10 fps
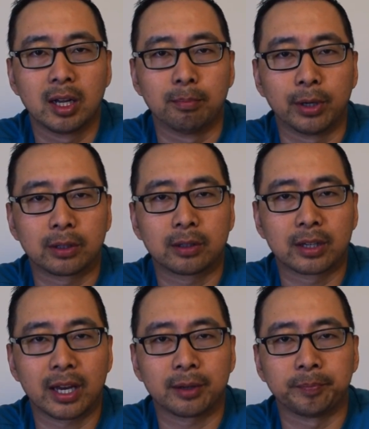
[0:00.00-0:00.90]
But
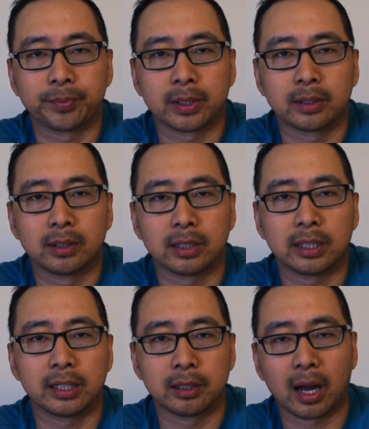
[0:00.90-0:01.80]
again,
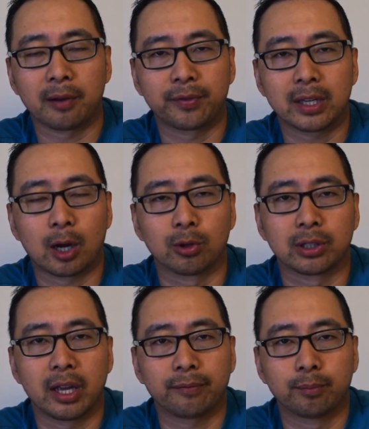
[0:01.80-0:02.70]
I think I
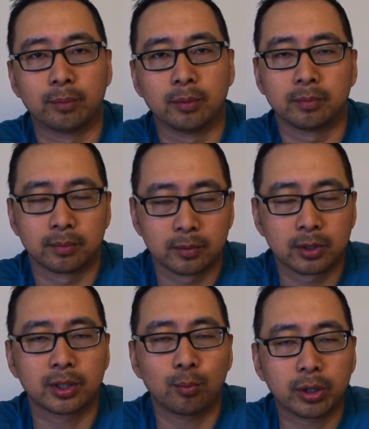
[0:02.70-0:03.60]
was left
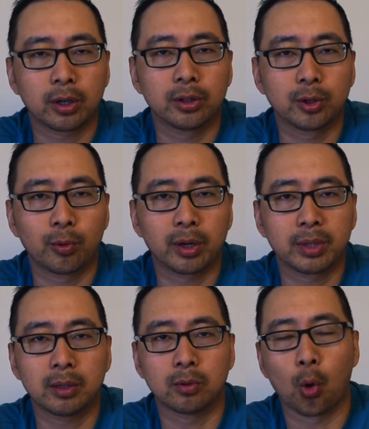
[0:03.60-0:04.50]
somewhat
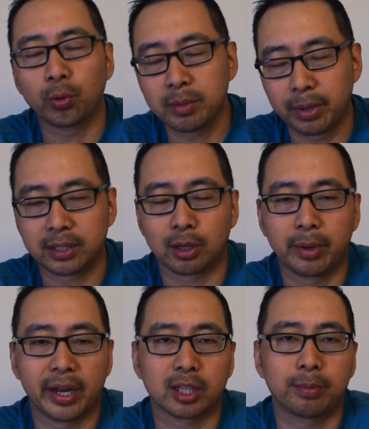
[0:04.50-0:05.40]
underwhelming, only based on
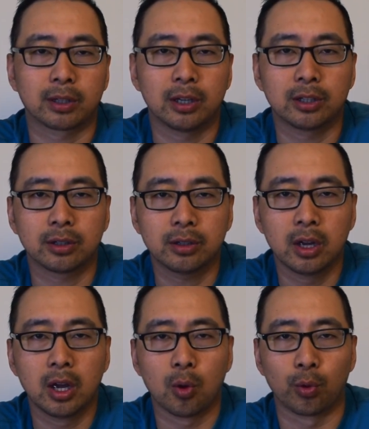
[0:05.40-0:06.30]
my expectation.
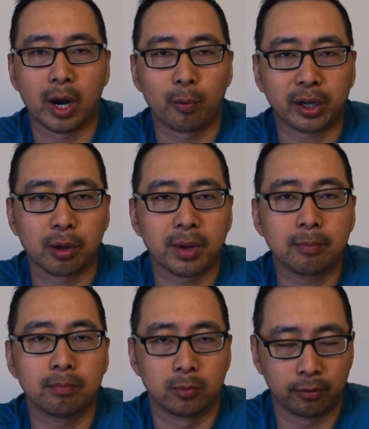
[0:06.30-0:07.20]
Would I
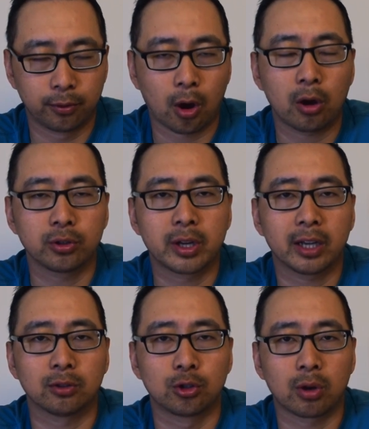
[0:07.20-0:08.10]
recommend for all you
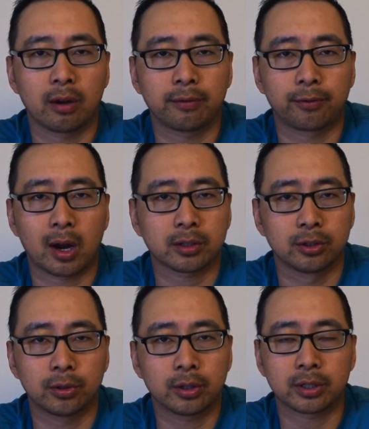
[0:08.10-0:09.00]
guys to try Frost
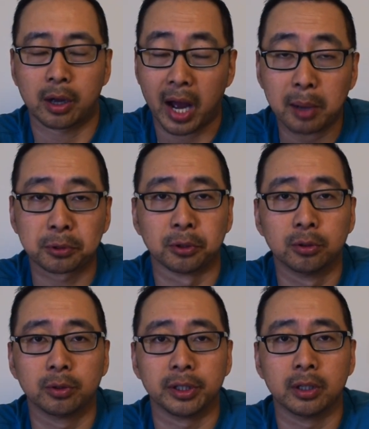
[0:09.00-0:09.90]
Donuts?
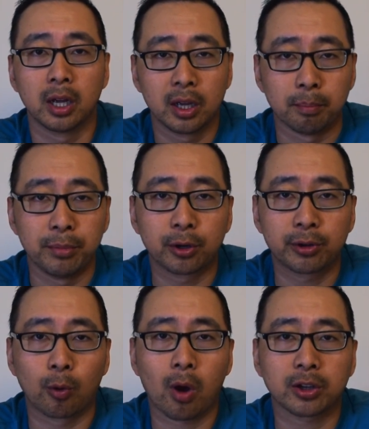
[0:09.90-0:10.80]
Absolutely. Mill
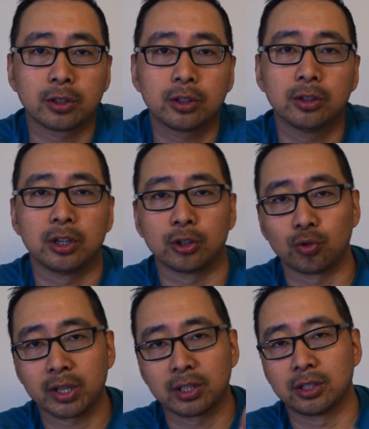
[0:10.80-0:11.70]
Creek, Washington, the
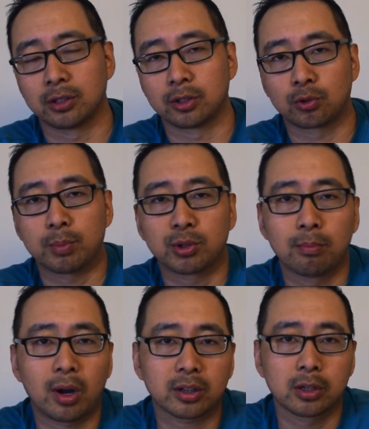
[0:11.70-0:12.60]
address is in the
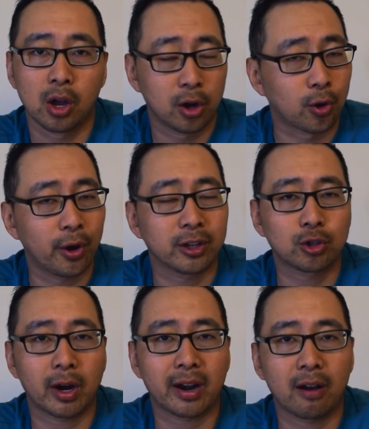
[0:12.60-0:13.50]
description box. Go ahead and
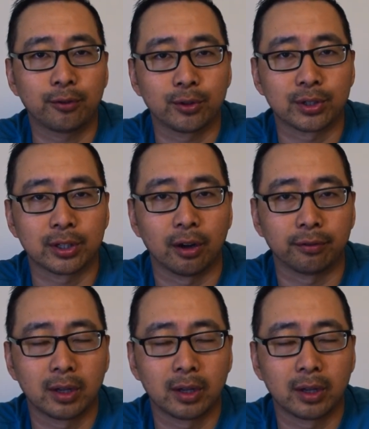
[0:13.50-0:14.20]
try it out for yourself.